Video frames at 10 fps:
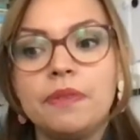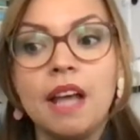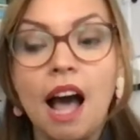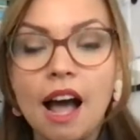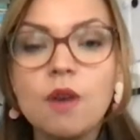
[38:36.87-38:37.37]

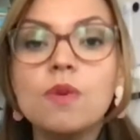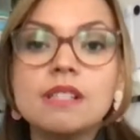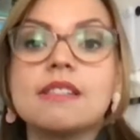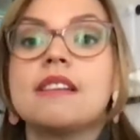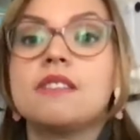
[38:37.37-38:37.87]
I
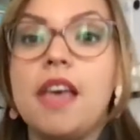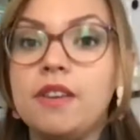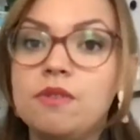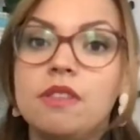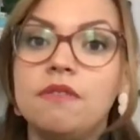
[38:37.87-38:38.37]
was an
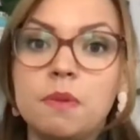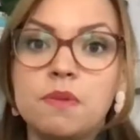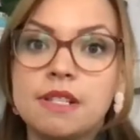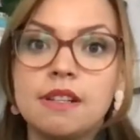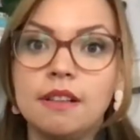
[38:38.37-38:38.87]
executive in
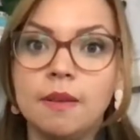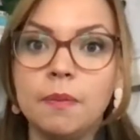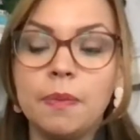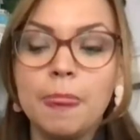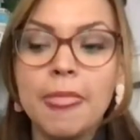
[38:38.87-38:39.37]
Brazil,
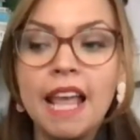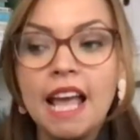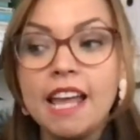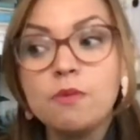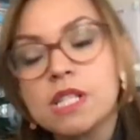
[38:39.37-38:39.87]

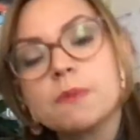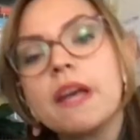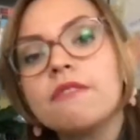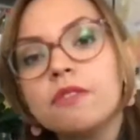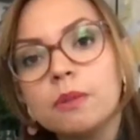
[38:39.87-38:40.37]
and it was
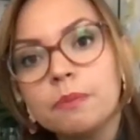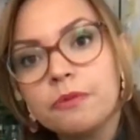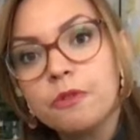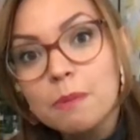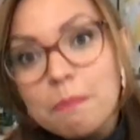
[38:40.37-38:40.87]
painful
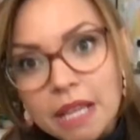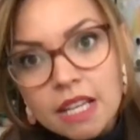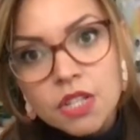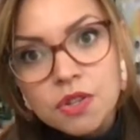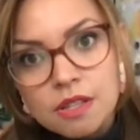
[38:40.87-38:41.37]
for
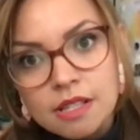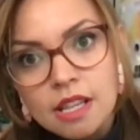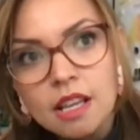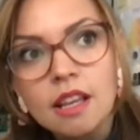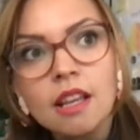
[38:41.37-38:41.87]
me to
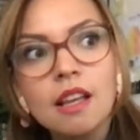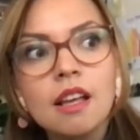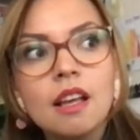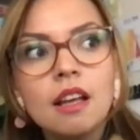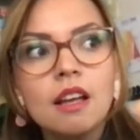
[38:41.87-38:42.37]
see
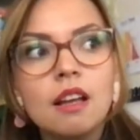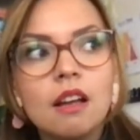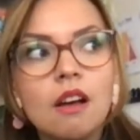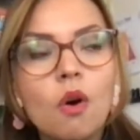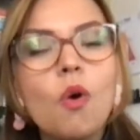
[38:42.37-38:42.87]

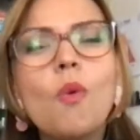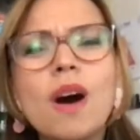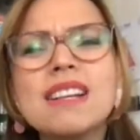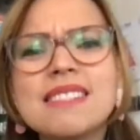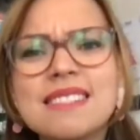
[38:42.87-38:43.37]
who
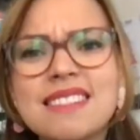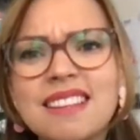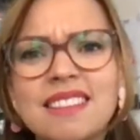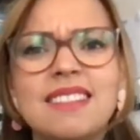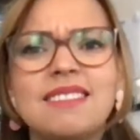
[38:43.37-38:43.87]
was
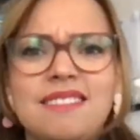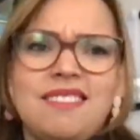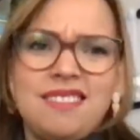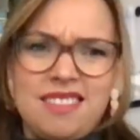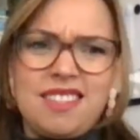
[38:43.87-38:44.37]
in the
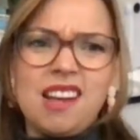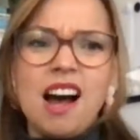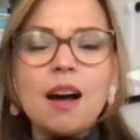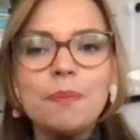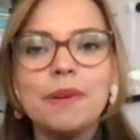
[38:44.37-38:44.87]

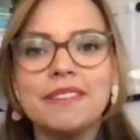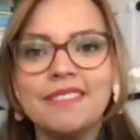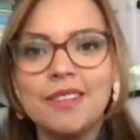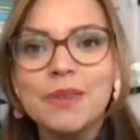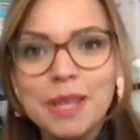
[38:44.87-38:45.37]
top
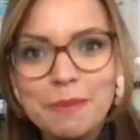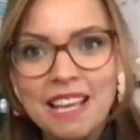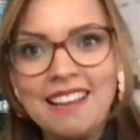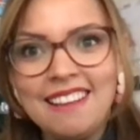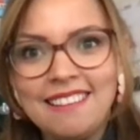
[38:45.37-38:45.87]
with
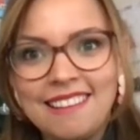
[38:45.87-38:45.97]
me,